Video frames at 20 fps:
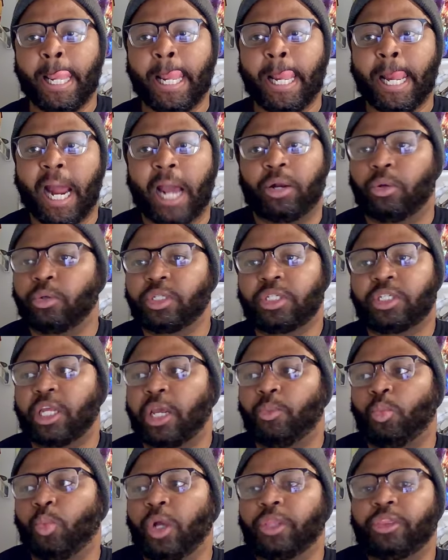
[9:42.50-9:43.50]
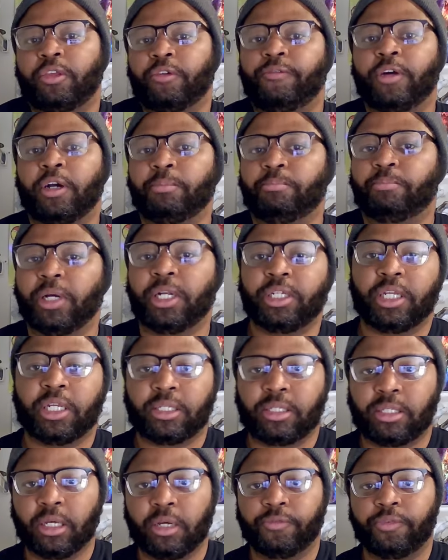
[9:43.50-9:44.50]
I don't understand what the fuck Bungie has
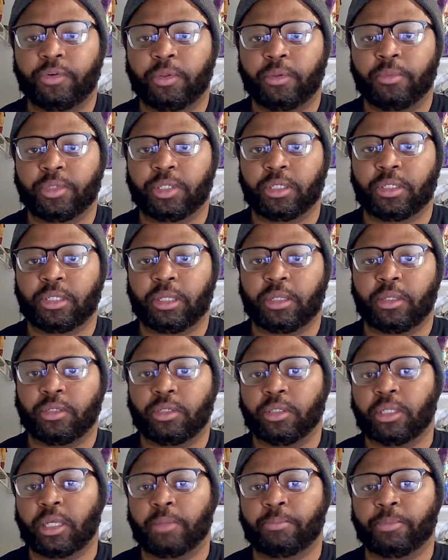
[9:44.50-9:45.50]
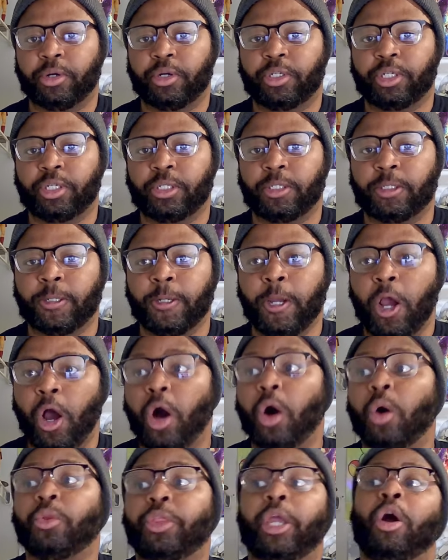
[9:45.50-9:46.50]
done for them since that since that purchase.
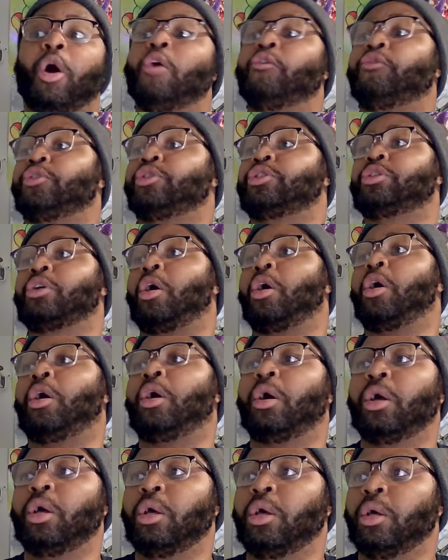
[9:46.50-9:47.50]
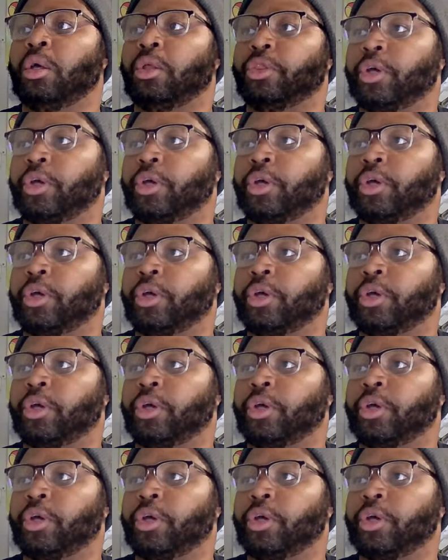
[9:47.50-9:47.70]
Oh, they oversaw the